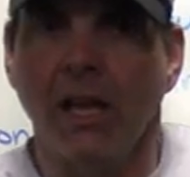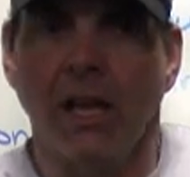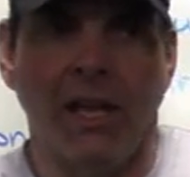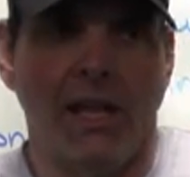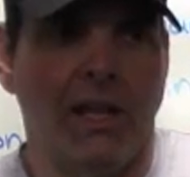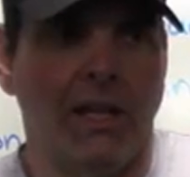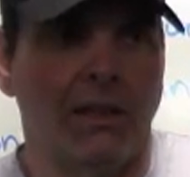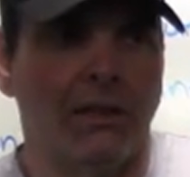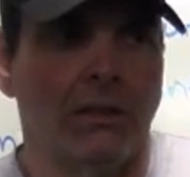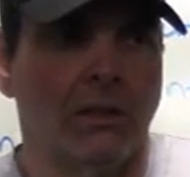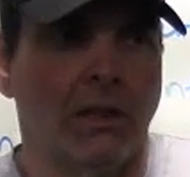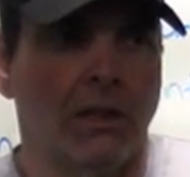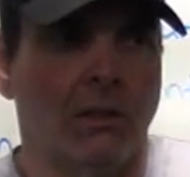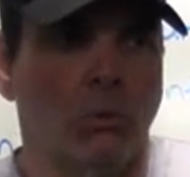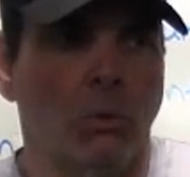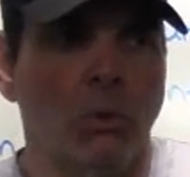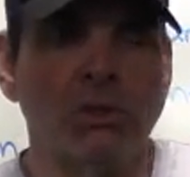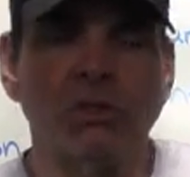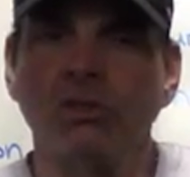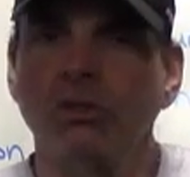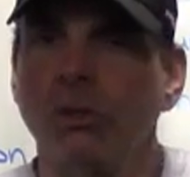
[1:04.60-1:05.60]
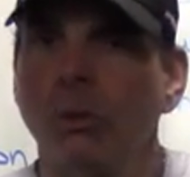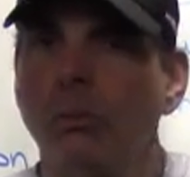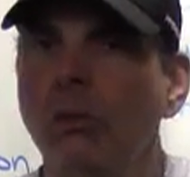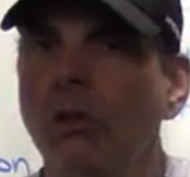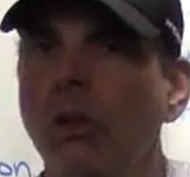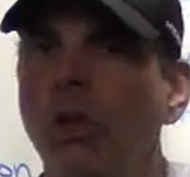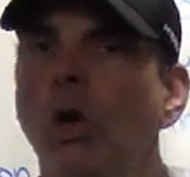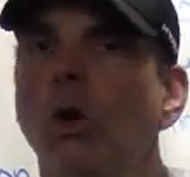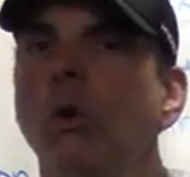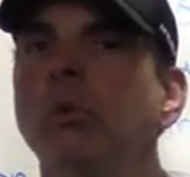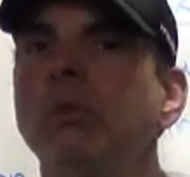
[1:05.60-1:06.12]
And what's
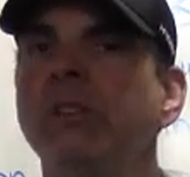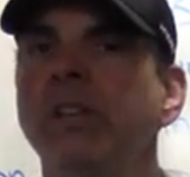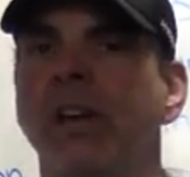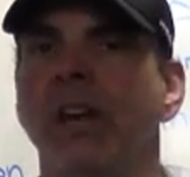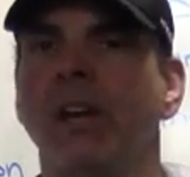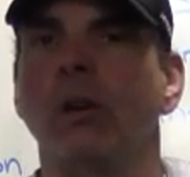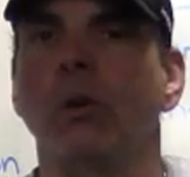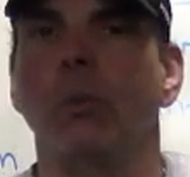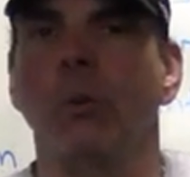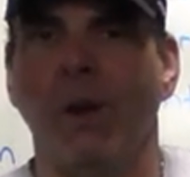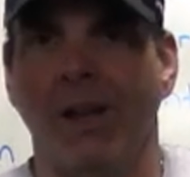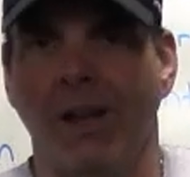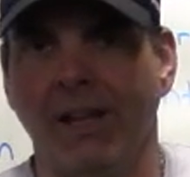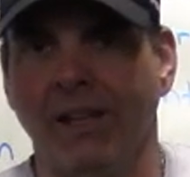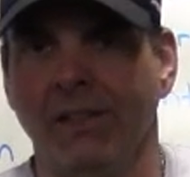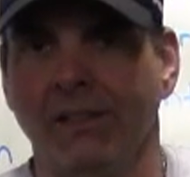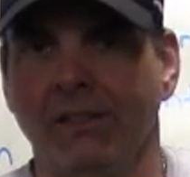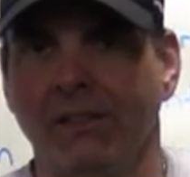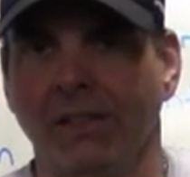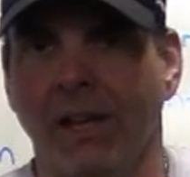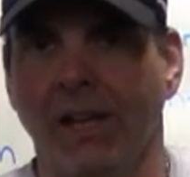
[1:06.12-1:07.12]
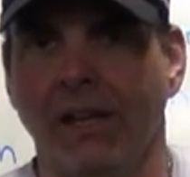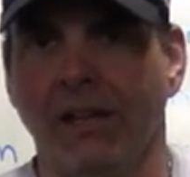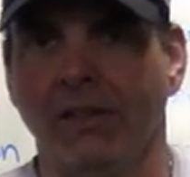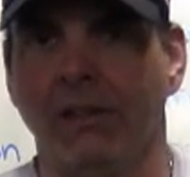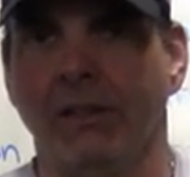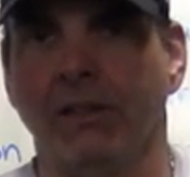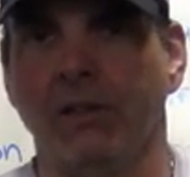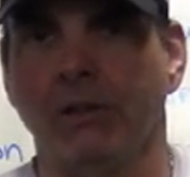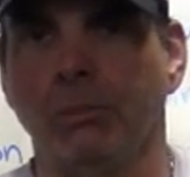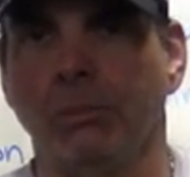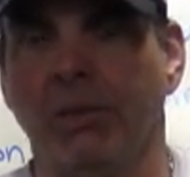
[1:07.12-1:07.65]
some low-tech ways I can
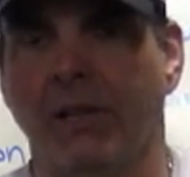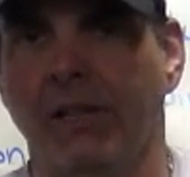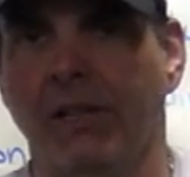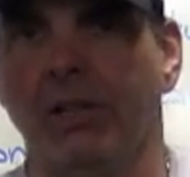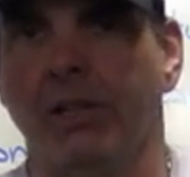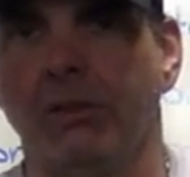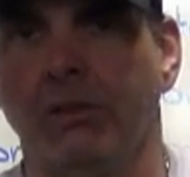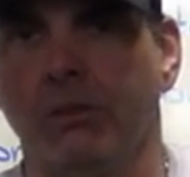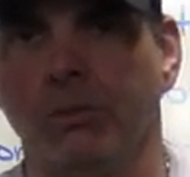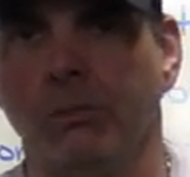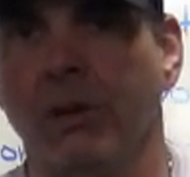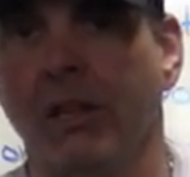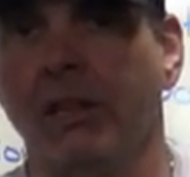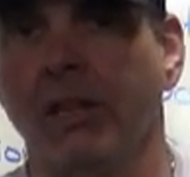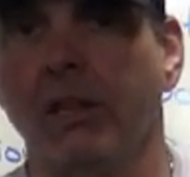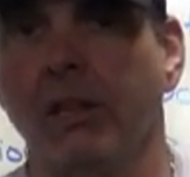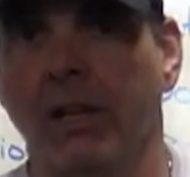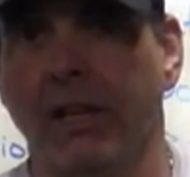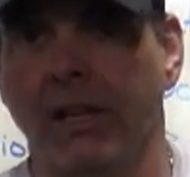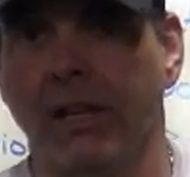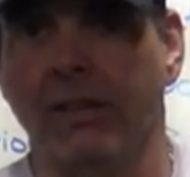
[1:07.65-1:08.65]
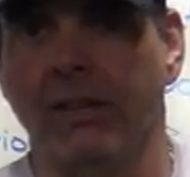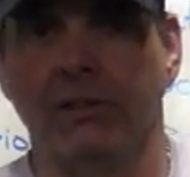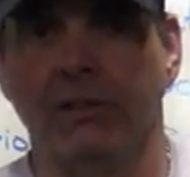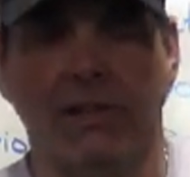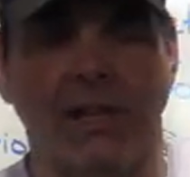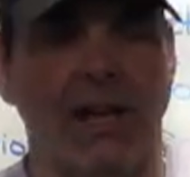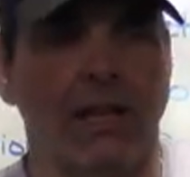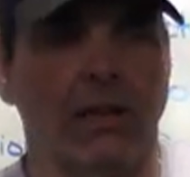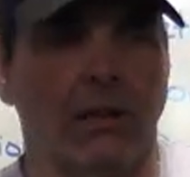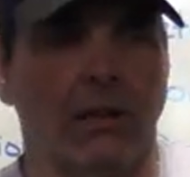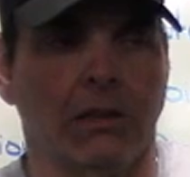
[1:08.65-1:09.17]
explain it to my clients and
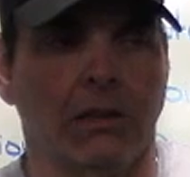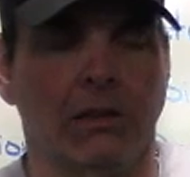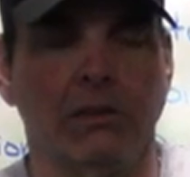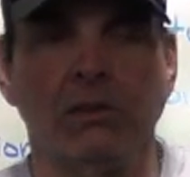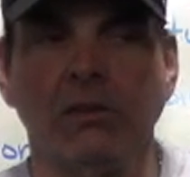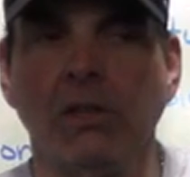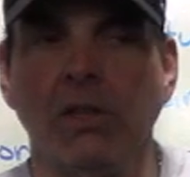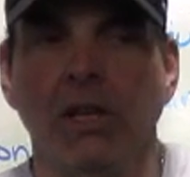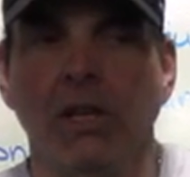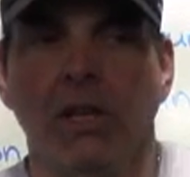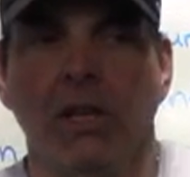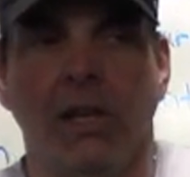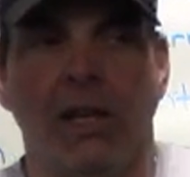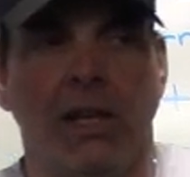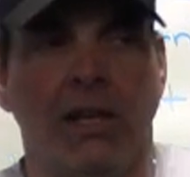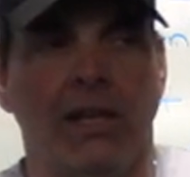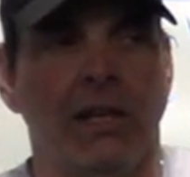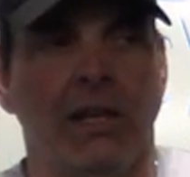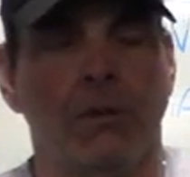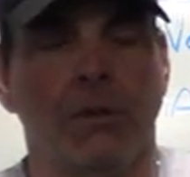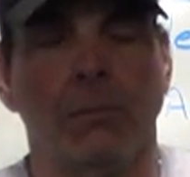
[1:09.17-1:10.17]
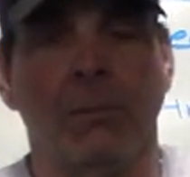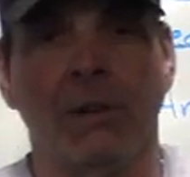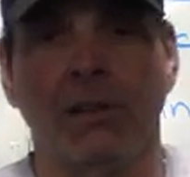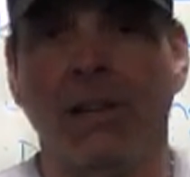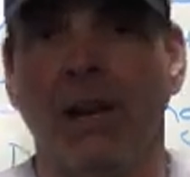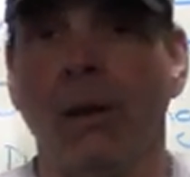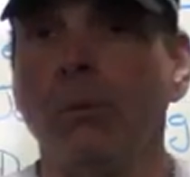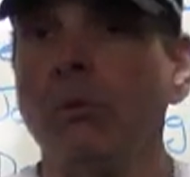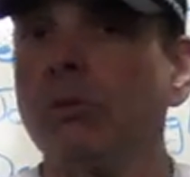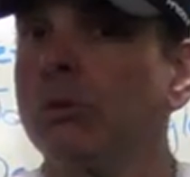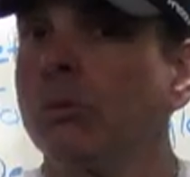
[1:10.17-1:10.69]
athletes? And
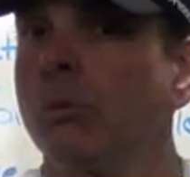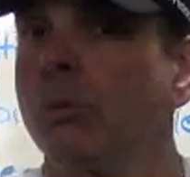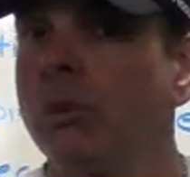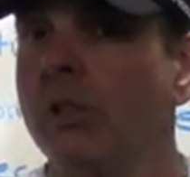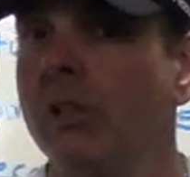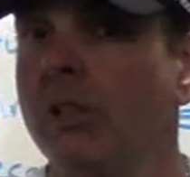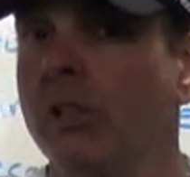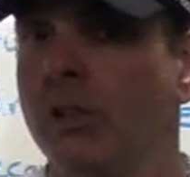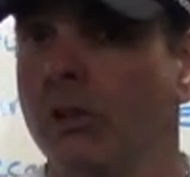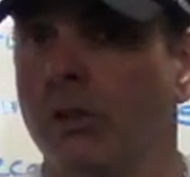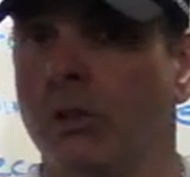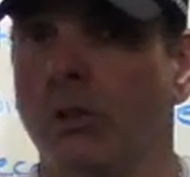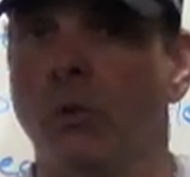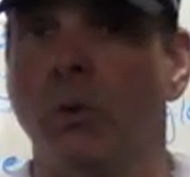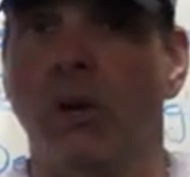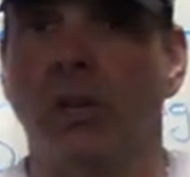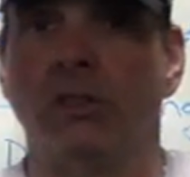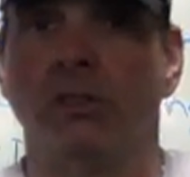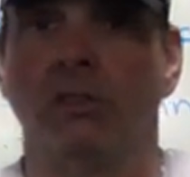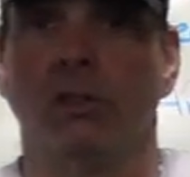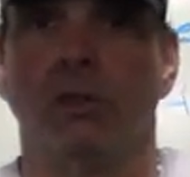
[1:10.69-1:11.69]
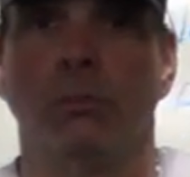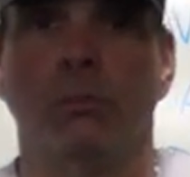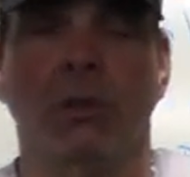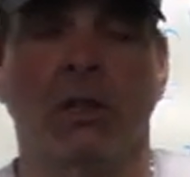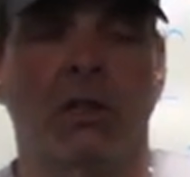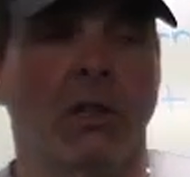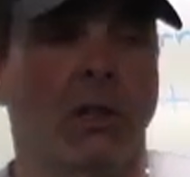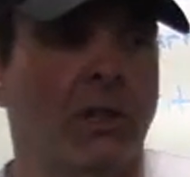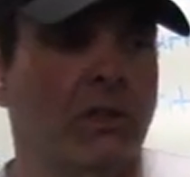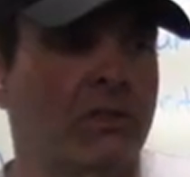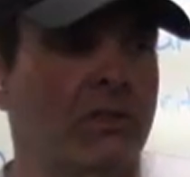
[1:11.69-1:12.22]
that was a really good question
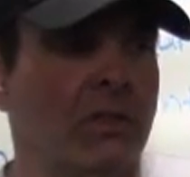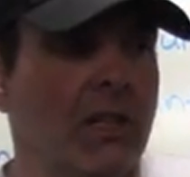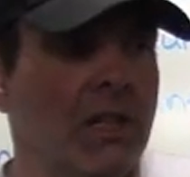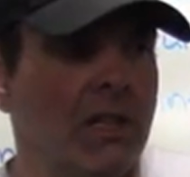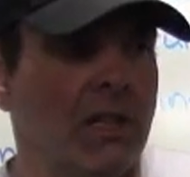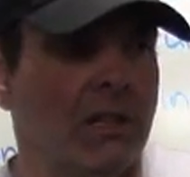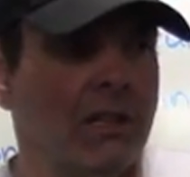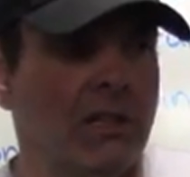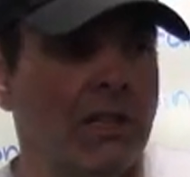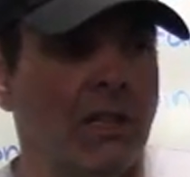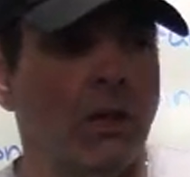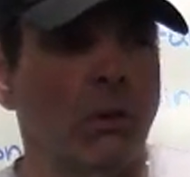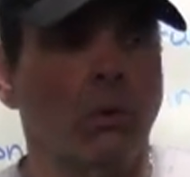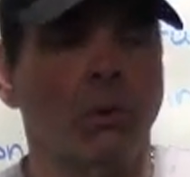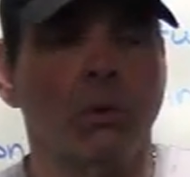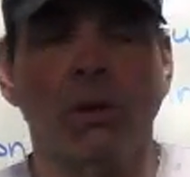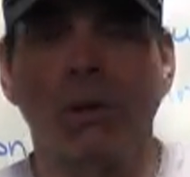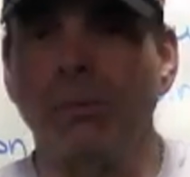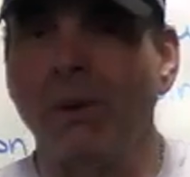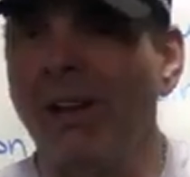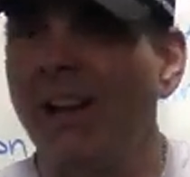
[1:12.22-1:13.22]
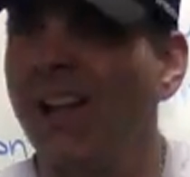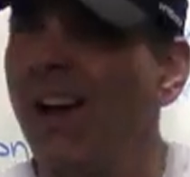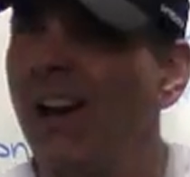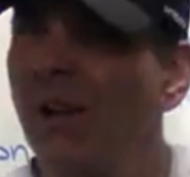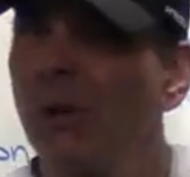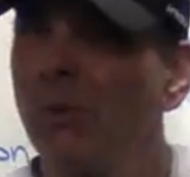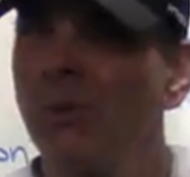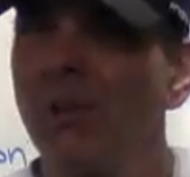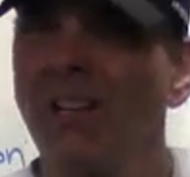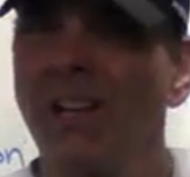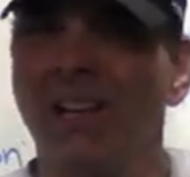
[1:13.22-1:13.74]
because the inquiry about how do
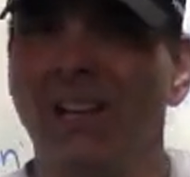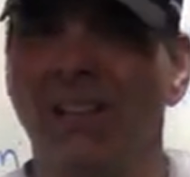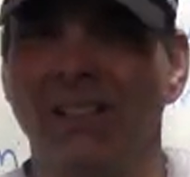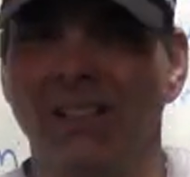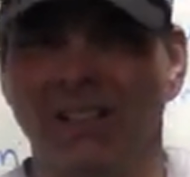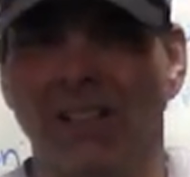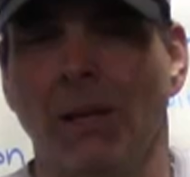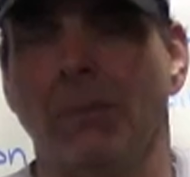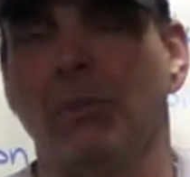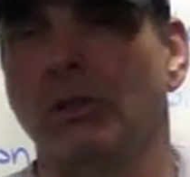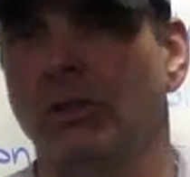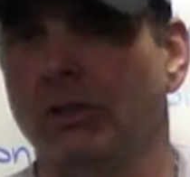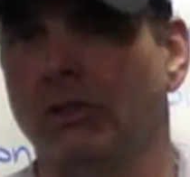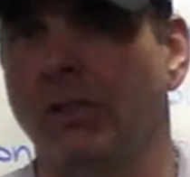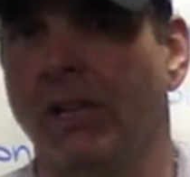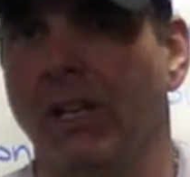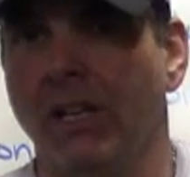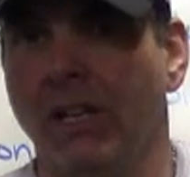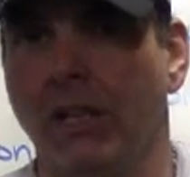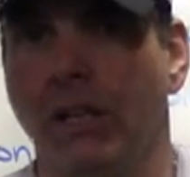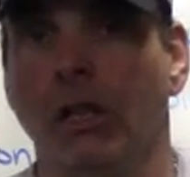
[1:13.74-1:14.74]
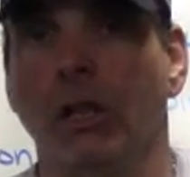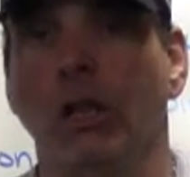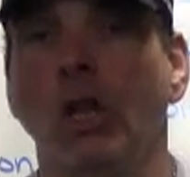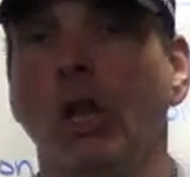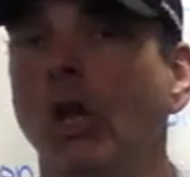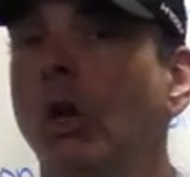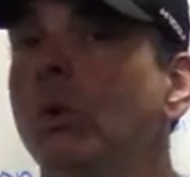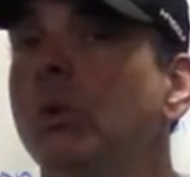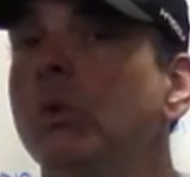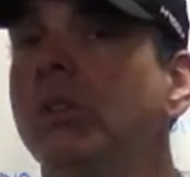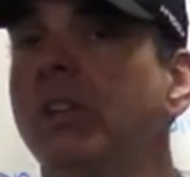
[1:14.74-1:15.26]
we kind of demonstrate it in
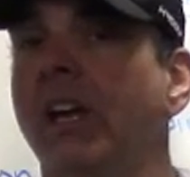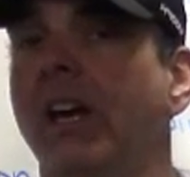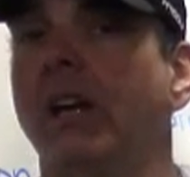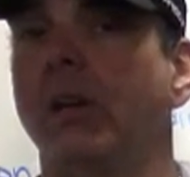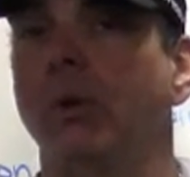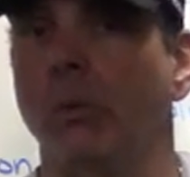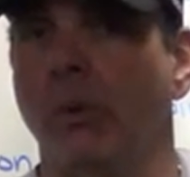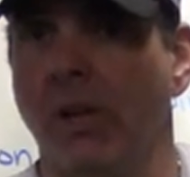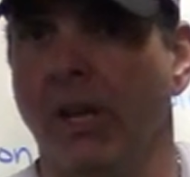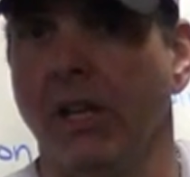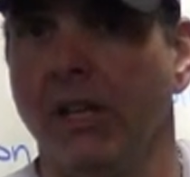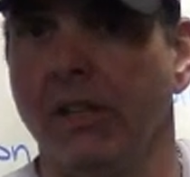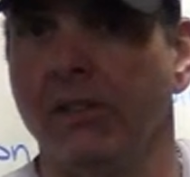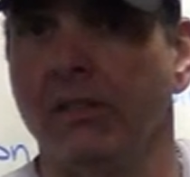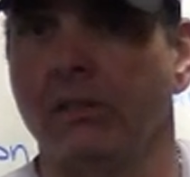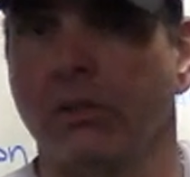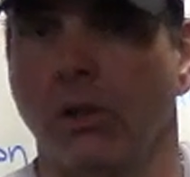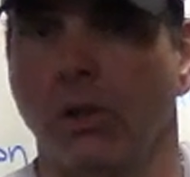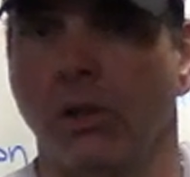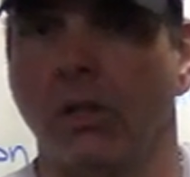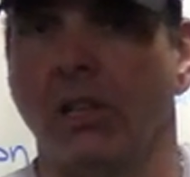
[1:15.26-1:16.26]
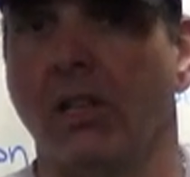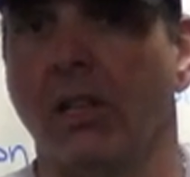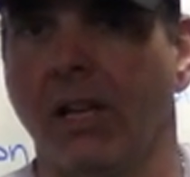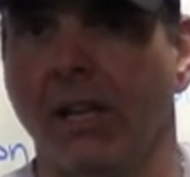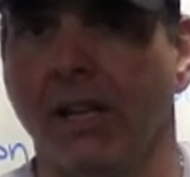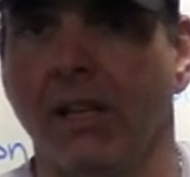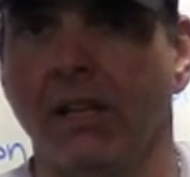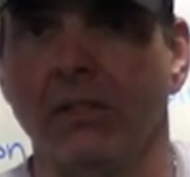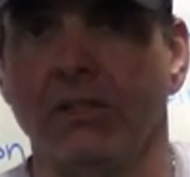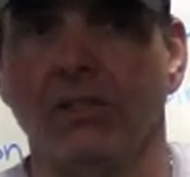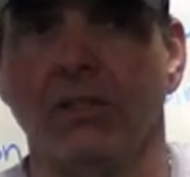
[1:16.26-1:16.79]
low-tech ways to our
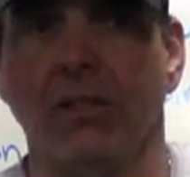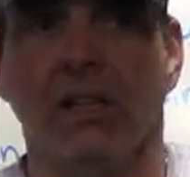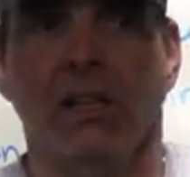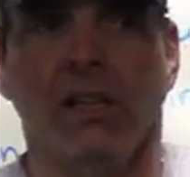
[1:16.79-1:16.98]
clients